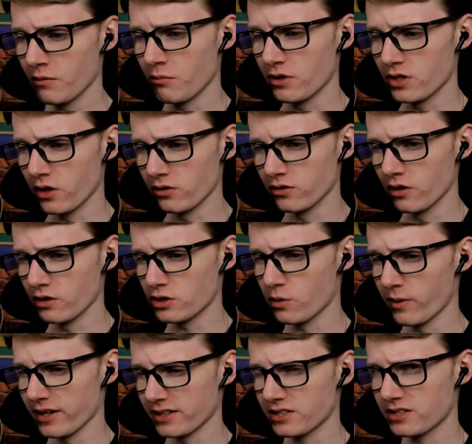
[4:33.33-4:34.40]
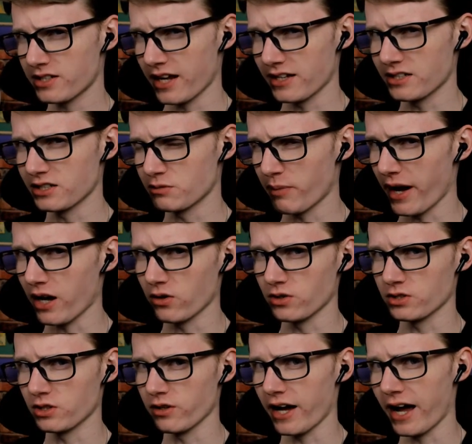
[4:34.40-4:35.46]
We don't know to what extent his
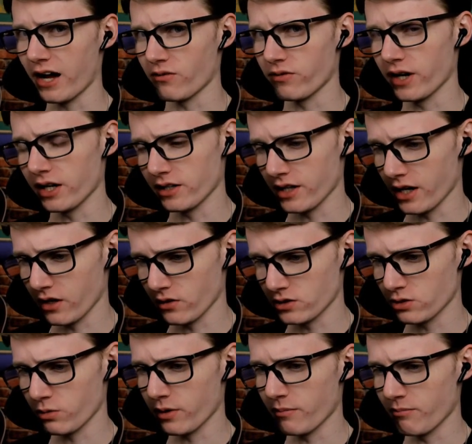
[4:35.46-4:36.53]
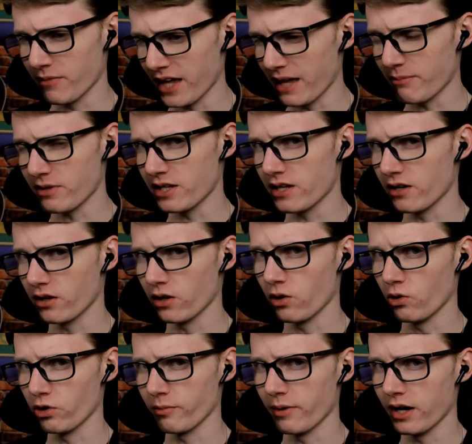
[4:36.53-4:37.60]
powers are at right now, to where maybe he could
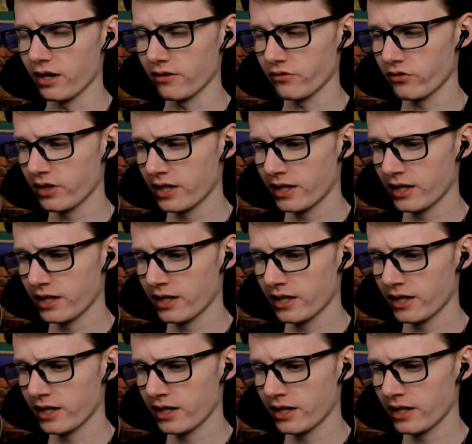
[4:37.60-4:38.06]
hold him off